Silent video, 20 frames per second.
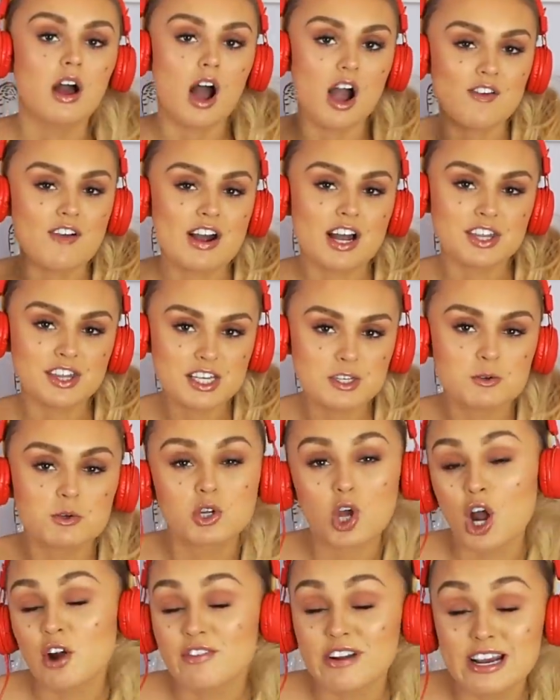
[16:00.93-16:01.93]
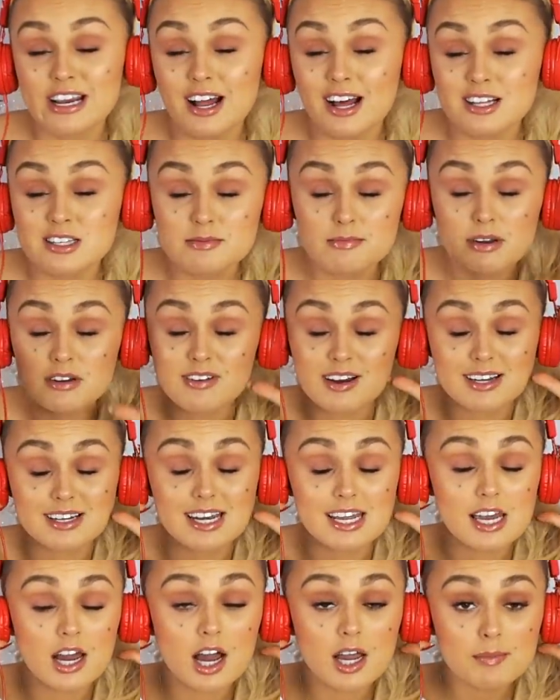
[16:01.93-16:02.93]
I reckon these would go really nice with my red
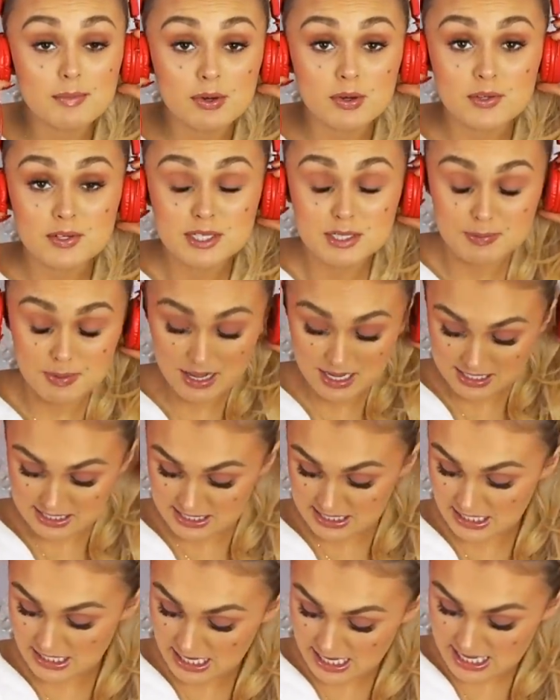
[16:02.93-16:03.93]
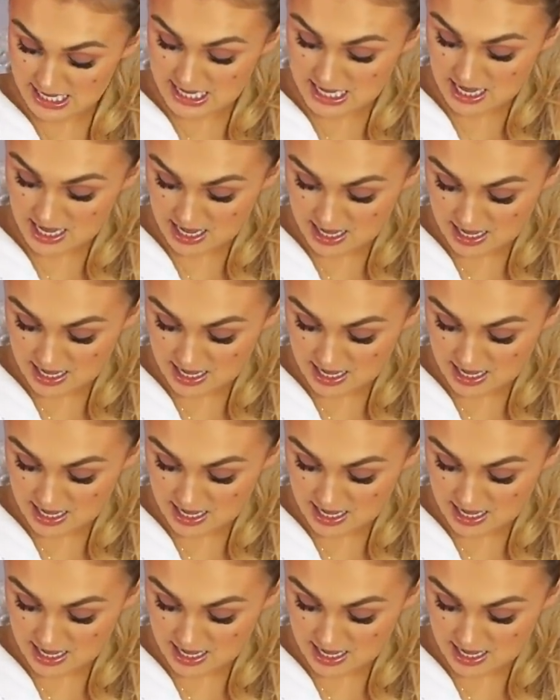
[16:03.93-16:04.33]
knee-high boots, personally,